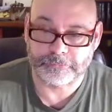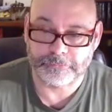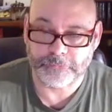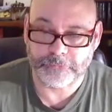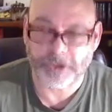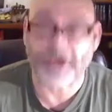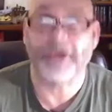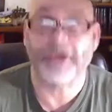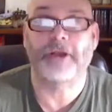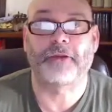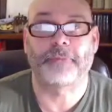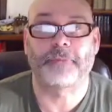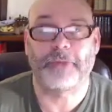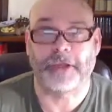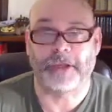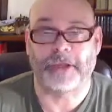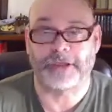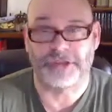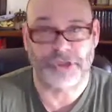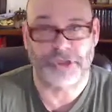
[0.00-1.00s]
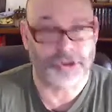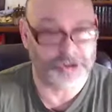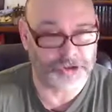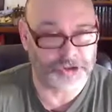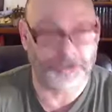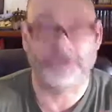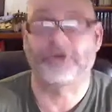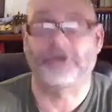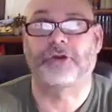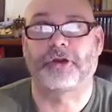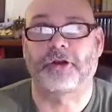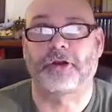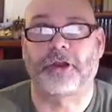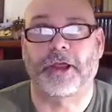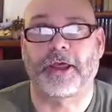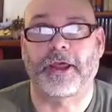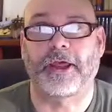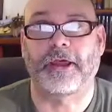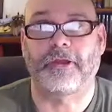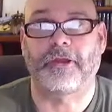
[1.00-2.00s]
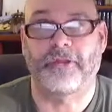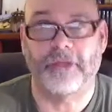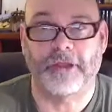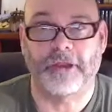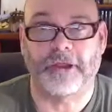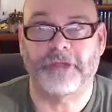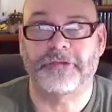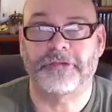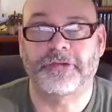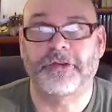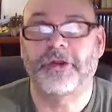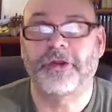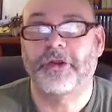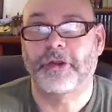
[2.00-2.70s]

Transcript: title page should look like this.